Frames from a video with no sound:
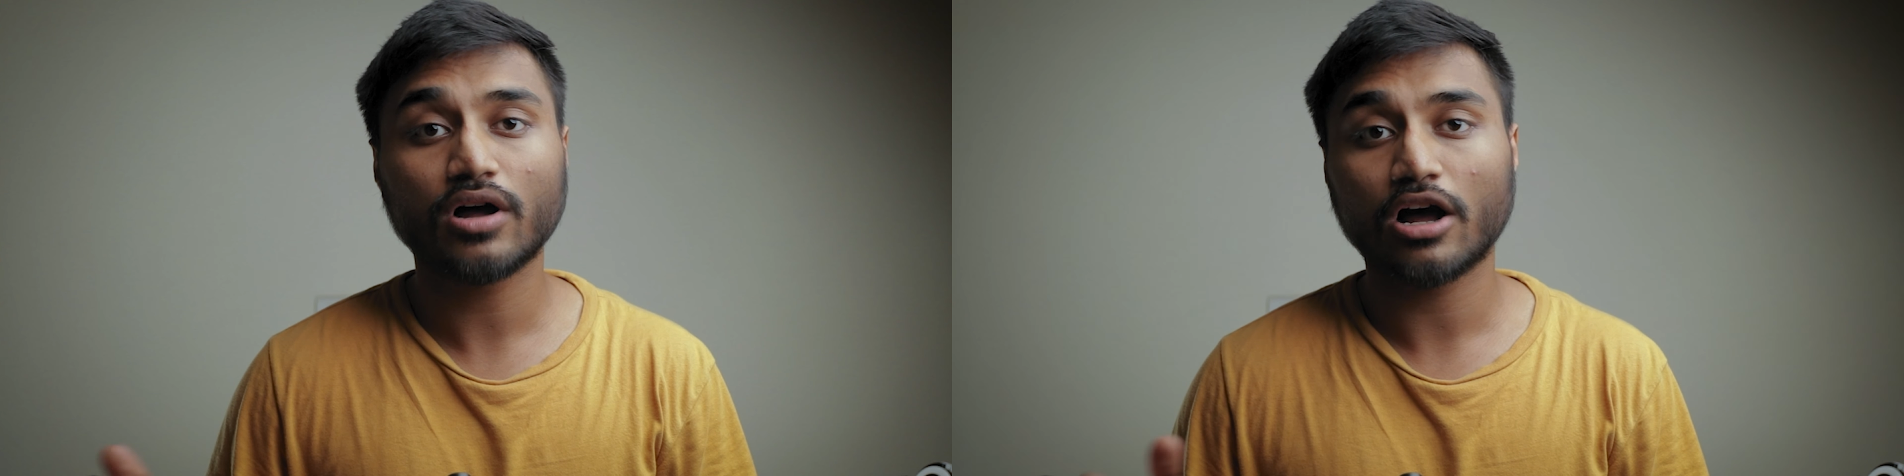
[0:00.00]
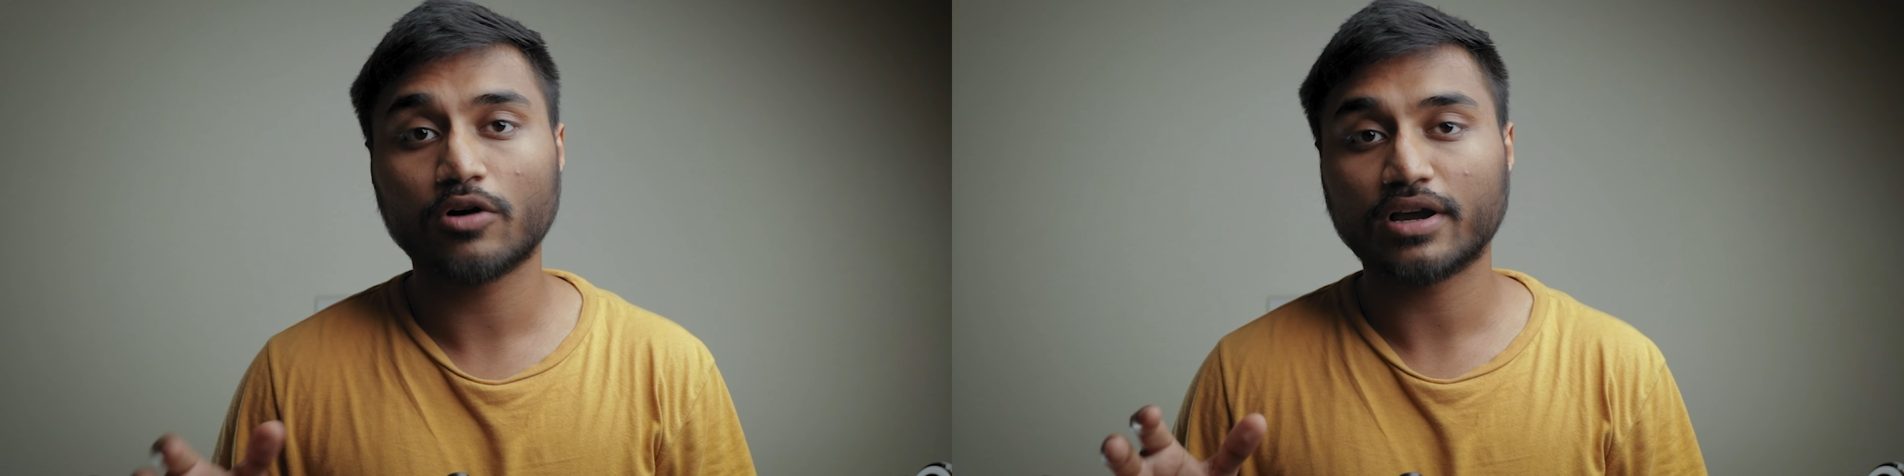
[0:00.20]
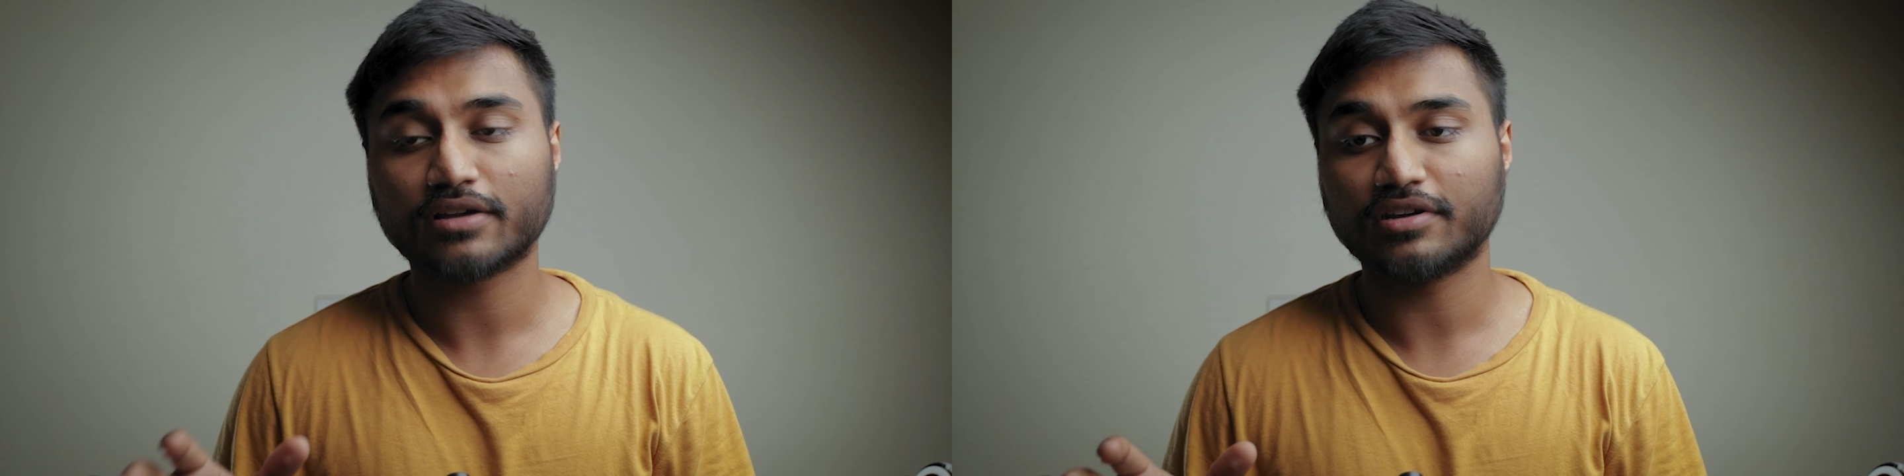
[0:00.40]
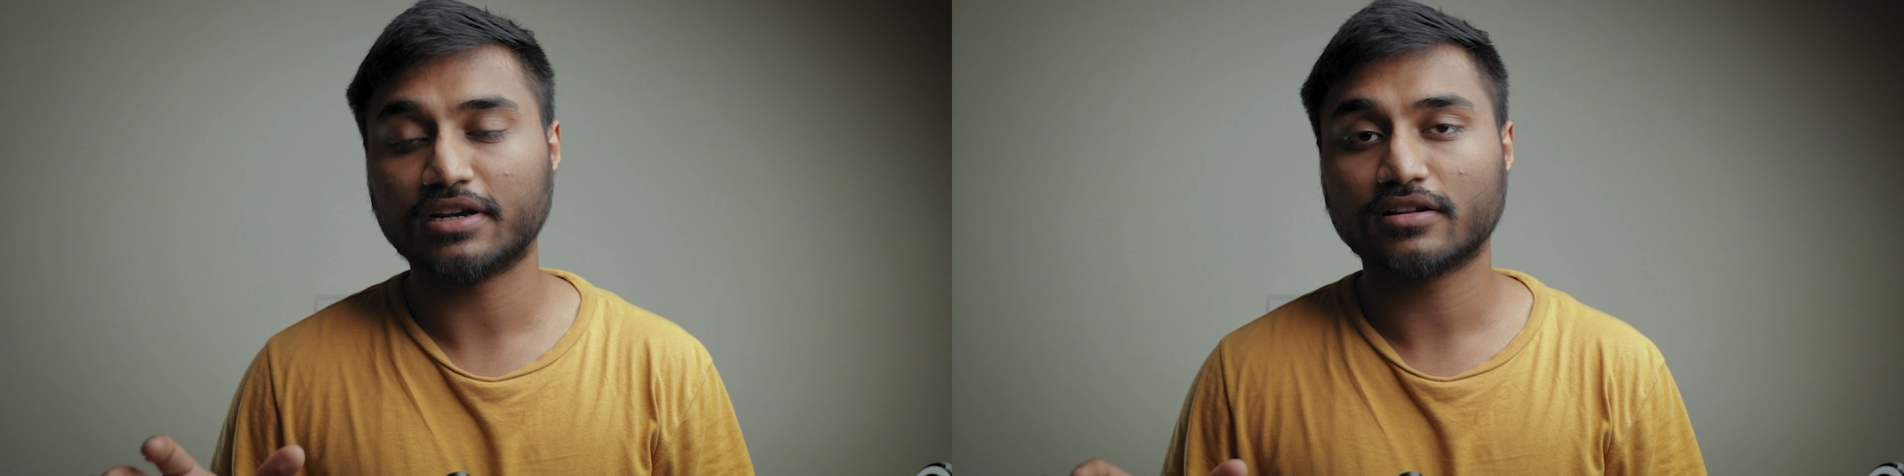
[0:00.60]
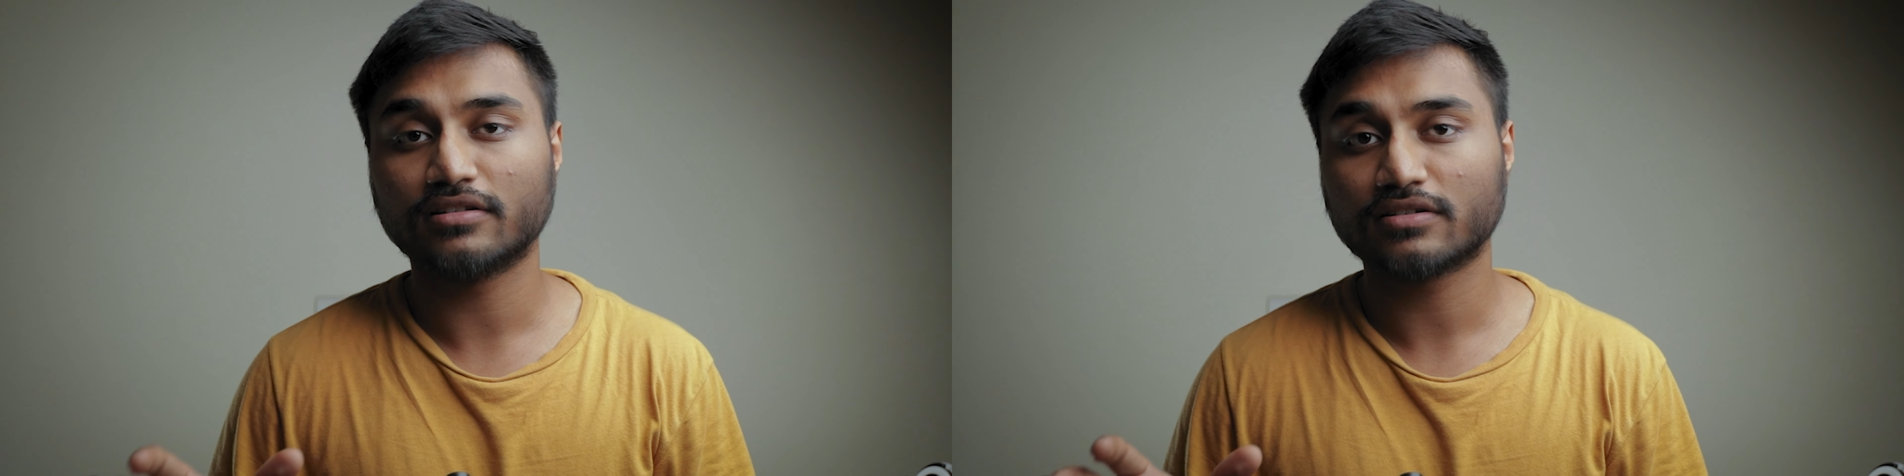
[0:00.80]
how I
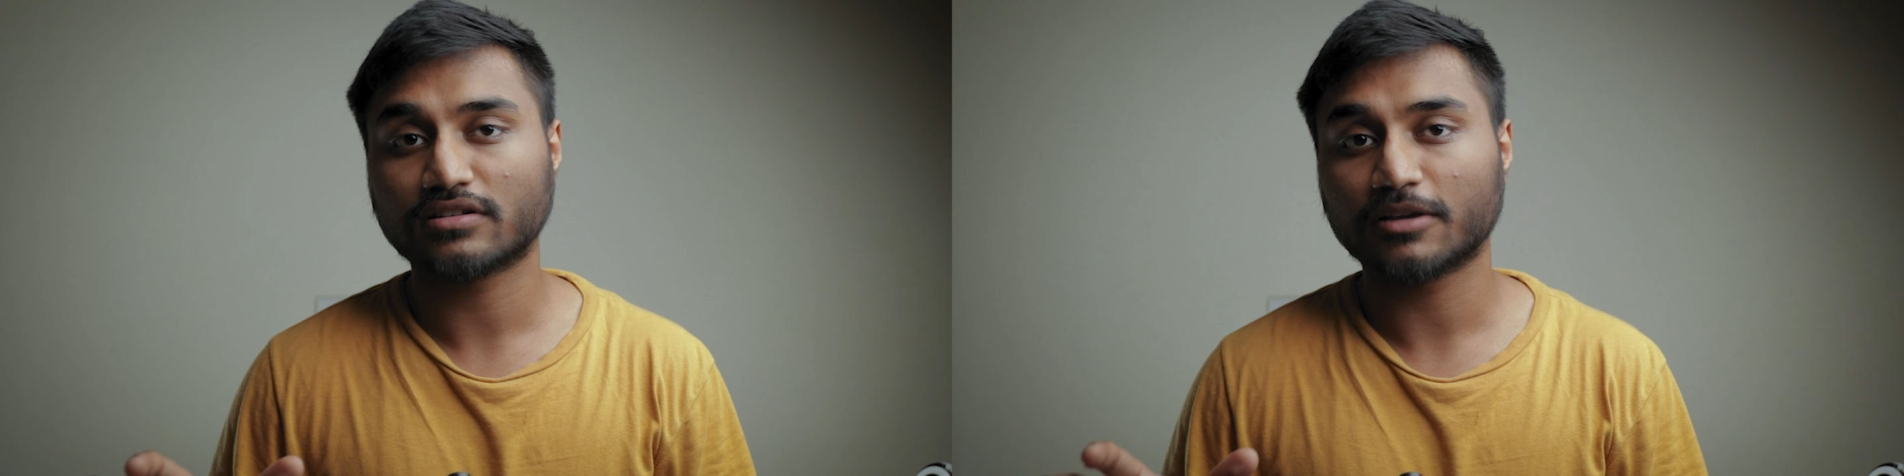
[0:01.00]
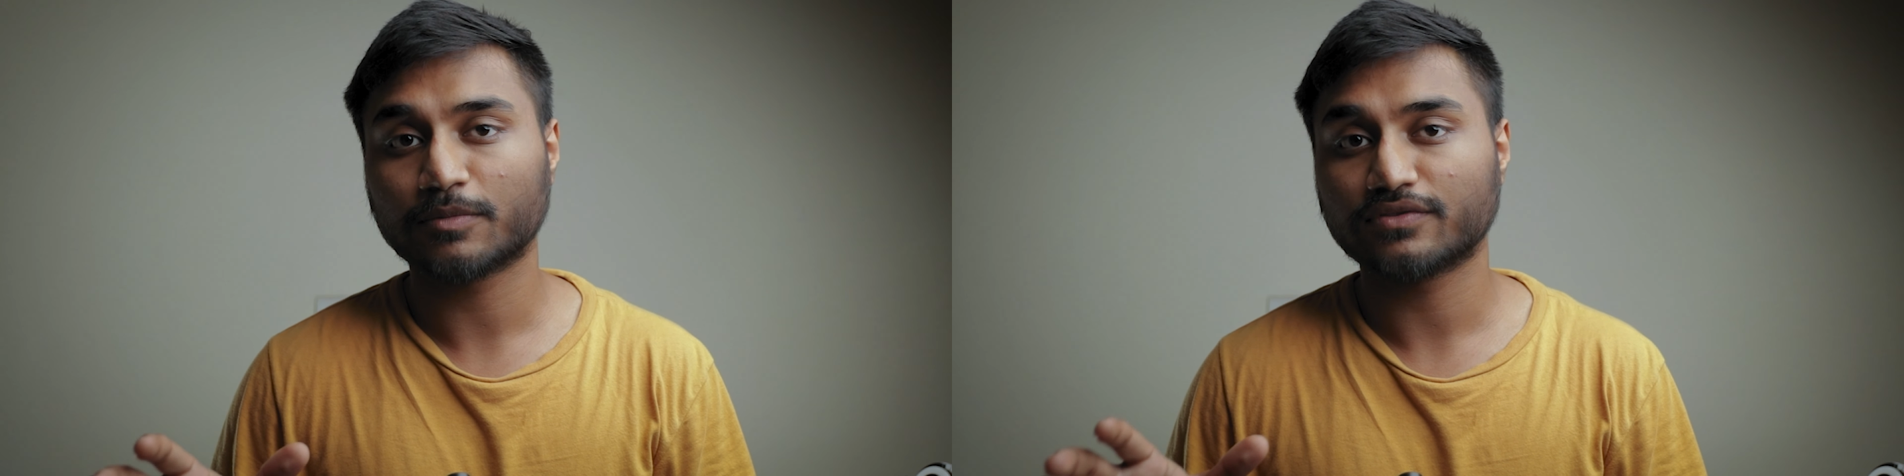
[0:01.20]
created this type